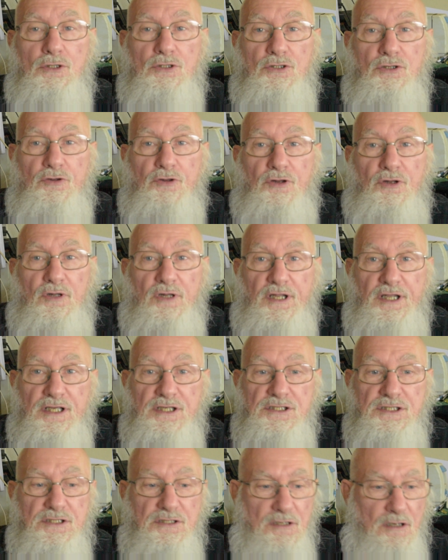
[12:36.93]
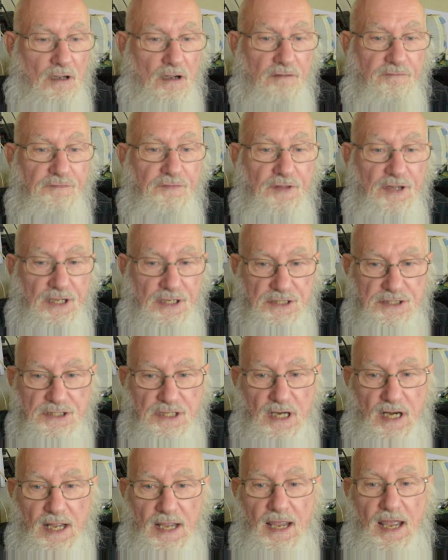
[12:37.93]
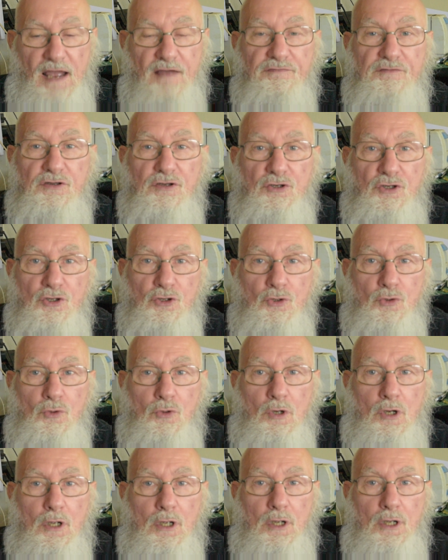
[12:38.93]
to the list of things that I have to do